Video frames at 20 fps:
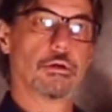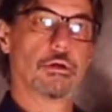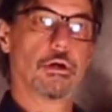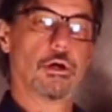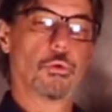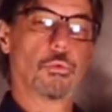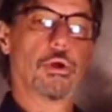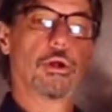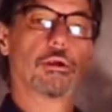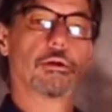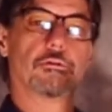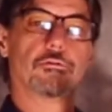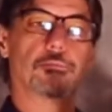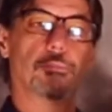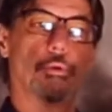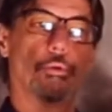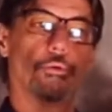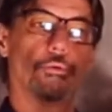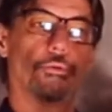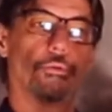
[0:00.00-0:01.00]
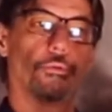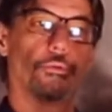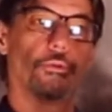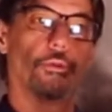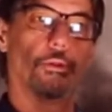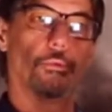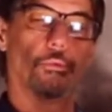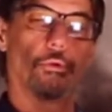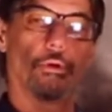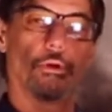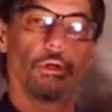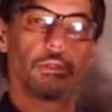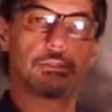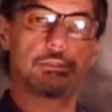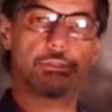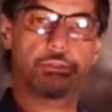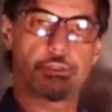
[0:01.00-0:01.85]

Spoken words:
aware of both, then we're not